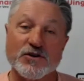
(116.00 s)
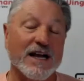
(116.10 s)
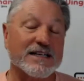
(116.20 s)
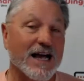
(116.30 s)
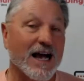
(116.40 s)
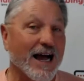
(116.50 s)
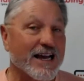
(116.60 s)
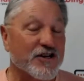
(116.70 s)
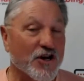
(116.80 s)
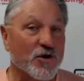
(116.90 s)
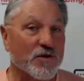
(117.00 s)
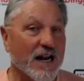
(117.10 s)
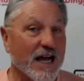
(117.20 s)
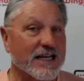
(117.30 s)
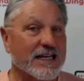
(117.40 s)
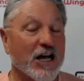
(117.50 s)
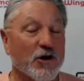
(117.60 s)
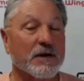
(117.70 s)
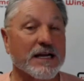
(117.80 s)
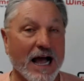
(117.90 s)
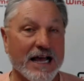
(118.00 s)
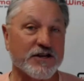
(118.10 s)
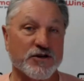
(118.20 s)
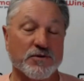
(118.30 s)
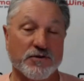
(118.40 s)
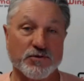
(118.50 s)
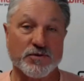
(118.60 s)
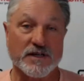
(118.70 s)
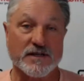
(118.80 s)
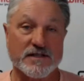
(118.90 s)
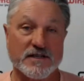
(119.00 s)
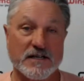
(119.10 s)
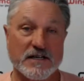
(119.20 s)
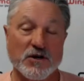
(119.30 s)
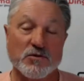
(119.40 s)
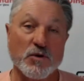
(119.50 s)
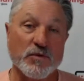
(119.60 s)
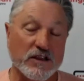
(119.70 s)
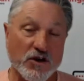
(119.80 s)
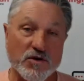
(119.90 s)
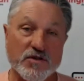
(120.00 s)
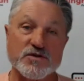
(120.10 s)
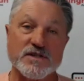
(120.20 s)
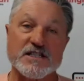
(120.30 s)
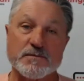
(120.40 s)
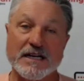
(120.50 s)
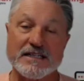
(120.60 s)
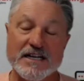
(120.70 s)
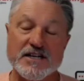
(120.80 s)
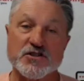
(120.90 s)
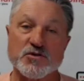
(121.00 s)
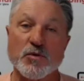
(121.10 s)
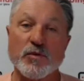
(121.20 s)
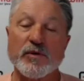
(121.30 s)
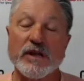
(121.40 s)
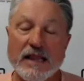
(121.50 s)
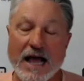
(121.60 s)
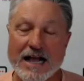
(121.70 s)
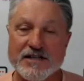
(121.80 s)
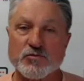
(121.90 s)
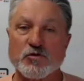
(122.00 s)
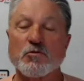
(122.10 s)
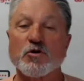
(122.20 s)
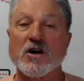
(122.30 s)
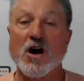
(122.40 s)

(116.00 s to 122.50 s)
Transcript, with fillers: So, guys, I know that I can help guide you through this. When we lower those expectations, when we relax and we're